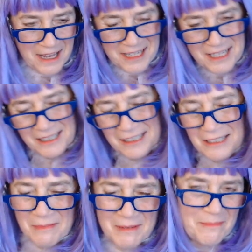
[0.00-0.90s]
get a little
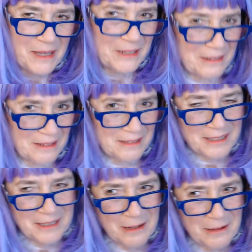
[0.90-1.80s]
bit better,
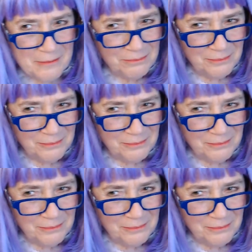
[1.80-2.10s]
you know,